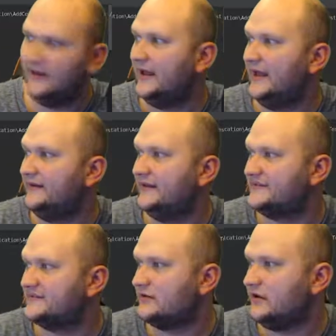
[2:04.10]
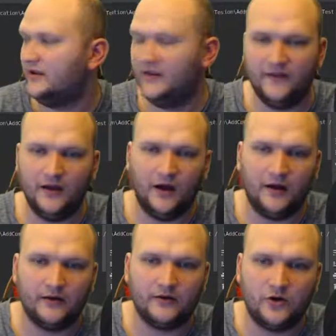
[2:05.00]
And let's call it
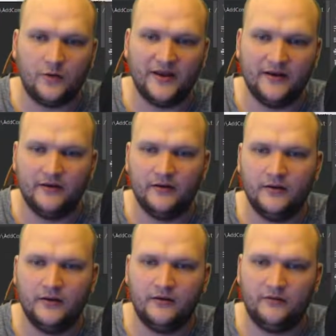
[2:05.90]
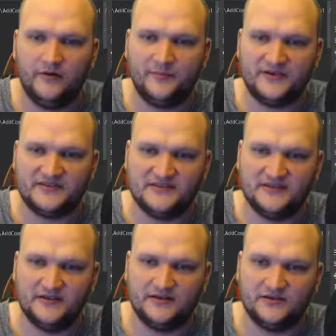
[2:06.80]
our comment
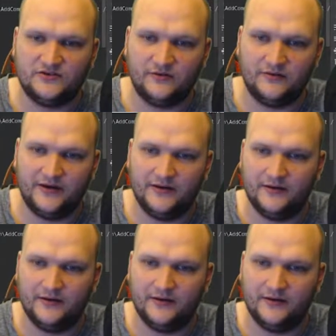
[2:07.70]
repository.